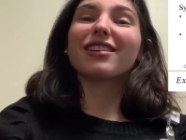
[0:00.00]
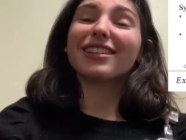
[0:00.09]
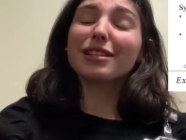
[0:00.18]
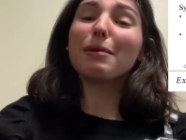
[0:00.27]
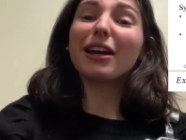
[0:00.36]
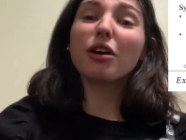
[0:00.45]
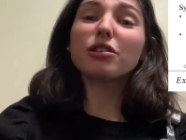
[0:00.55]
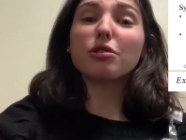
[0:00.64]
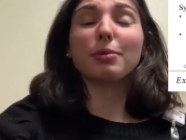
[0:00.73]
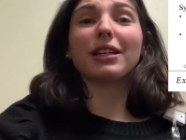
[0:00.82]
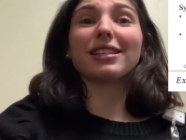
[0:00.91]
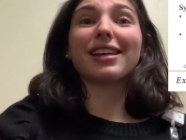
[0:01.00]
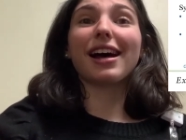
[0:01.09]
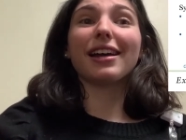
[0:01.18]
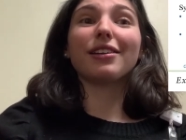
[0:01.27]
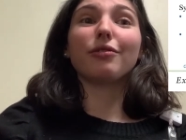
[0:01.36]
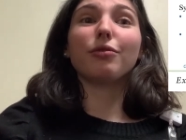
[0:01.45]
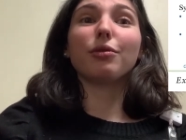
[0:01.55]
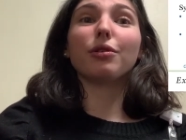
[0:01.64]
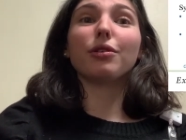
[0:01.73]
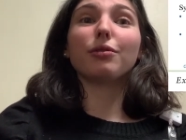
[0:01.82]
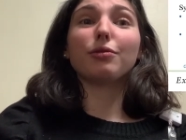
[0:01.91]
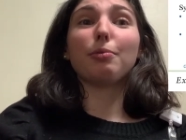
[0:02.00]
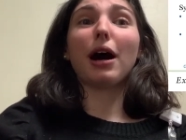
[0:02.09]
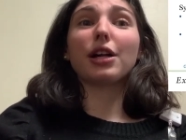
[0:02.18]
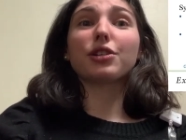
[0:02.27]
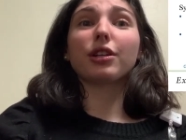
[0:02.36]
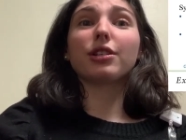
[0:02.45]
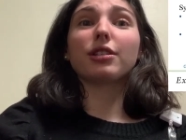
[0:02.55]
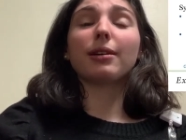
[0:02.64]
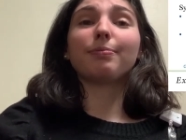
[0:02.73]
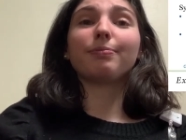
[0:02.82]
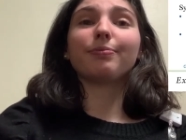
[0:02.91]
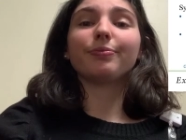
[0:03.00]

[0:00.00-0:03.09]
this might also be a sign of botulism.